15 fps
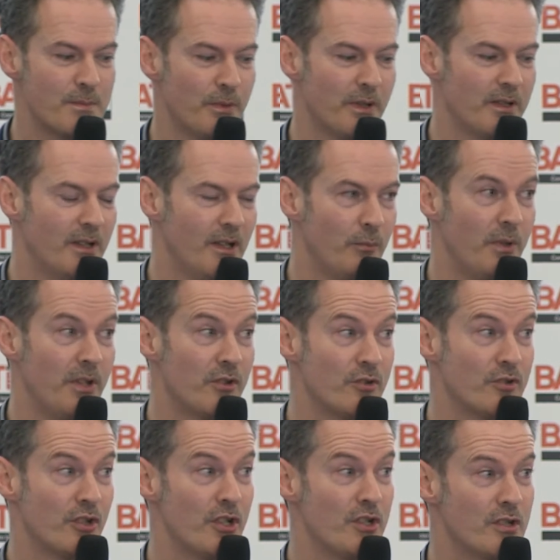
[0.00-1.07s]
but with a
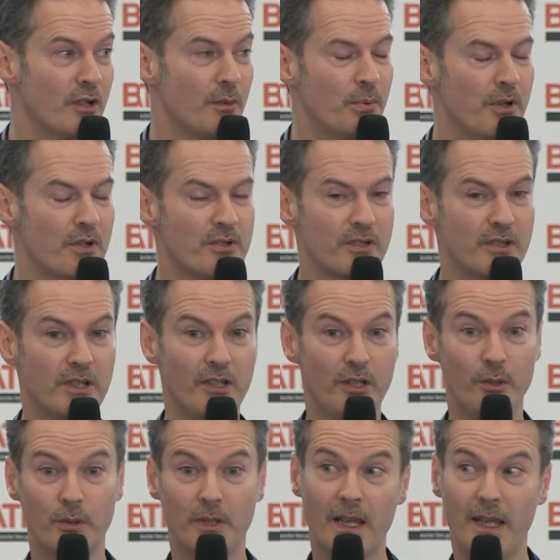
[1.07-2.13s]
traditional project in
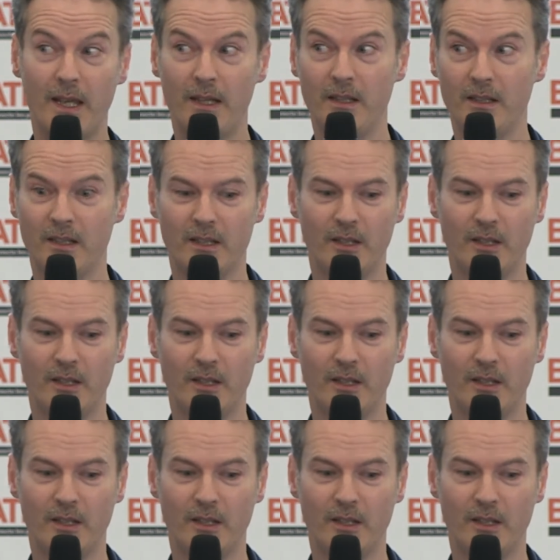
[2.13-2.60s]
the UK,